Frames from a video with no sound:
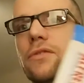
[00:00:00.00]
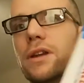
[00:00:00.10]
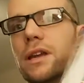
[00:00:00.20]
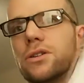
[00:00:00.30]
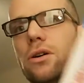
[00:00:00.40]

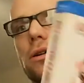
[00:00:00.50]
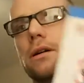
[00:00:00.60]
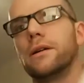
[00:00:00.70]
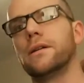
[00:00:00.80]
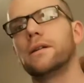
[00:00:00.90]
Alfred
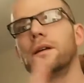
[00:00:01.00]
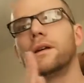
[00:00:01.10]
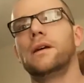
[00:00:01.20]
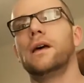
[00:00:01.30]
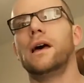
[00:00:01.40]
Hitchcock.
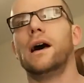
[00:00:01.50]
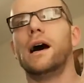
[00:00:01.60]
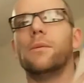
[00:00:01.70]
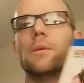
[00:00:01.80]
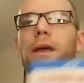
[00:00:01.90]

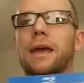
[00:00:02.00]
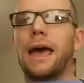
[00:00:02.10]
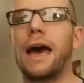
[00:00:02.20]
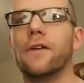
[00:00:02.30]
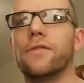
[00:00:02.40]
I'm a
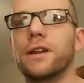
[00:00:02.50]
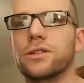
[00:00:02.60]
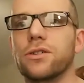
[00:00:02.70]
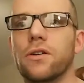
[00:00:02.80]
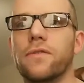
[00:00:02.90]
big Alfred
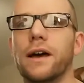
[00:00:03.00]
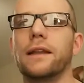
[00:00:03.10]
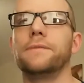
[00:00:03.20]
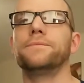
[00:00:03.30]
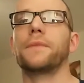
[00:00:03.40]
Hitchcock
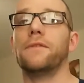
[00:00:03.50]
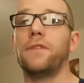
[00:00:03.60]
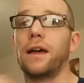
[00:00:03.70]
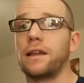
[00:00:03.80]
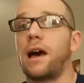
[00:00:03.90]
fan. In
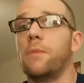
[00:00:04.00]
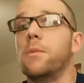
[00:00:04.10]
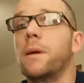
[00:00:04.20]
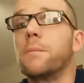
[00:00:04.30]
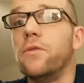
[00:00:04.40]
fact, I'm
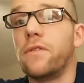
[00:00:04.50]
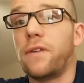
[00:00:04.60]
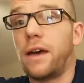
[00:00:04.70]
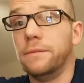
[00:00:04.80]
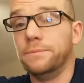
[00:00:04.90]
a big movie
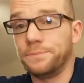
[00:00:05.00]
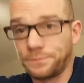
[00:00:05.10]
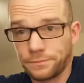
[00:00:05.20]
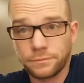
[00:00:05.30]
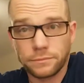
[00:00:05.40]
fan.
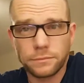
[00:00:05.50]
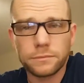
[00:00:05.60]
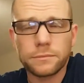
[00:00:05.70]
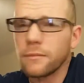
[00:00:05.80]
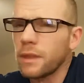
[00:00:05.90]

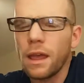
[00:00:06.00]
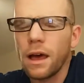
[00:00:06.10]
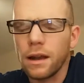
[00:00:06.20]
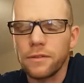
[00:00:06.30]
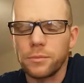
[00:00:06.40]

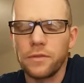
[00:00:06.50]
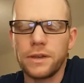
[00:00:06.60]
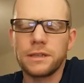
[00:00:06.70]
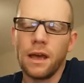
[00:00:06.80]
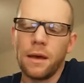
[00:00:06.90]
I love
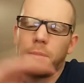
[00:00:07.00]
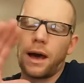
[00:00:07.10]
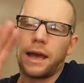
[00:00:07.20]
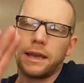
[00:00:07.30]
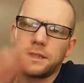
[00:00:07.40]
movies,
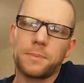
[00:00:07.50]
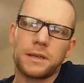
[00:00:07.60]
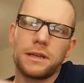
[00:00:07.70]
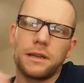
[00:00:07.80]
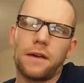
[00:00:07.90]
but I
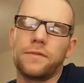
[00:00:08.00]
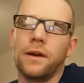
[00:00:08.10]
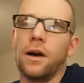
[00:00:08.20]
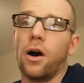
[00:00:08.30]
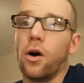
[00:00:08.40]
especially
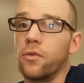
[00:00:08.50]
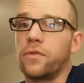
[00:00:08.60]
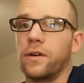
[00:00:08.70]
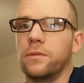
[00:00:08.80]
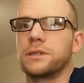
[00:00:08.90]
love
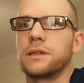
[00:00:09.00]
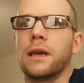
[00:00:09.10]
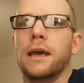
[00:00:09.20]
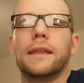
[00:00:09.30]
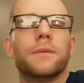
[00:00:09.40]
old films.
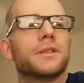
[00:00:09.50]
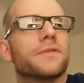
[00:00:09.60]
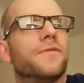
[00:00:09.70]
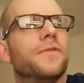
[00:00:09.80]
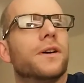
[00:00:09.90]
There
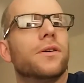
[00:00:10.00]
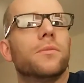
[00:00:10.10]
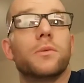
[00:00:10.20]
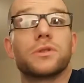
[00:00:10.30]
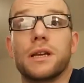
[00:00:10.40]
was a
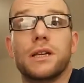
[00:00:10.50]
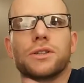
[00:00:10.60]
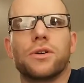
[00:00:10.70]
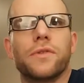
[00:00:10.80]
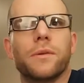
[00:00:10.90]
film, it wasn't a
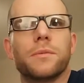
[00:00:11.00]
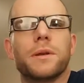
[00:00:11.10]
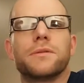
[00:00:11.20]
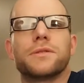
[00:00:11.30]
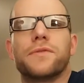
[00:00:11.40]
Hitchcock film,
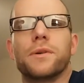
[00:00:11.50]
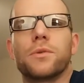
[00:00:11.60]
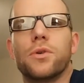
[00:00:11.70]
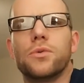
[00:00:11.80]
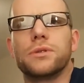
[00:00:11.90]
but it was a
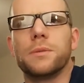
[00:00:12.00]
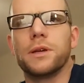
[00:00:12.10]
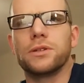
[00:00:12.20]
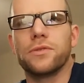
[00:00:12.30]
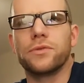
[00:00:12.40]
film called The
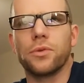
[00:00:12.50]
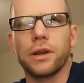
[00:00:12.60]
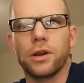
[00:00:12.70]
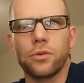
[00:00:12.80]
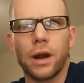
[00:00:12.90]
Picture of
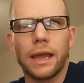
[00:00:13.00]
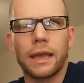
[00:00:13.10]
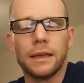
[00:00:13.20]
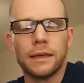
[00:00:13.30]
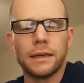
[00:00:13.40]
Dorian
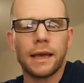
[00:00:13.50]
Gray.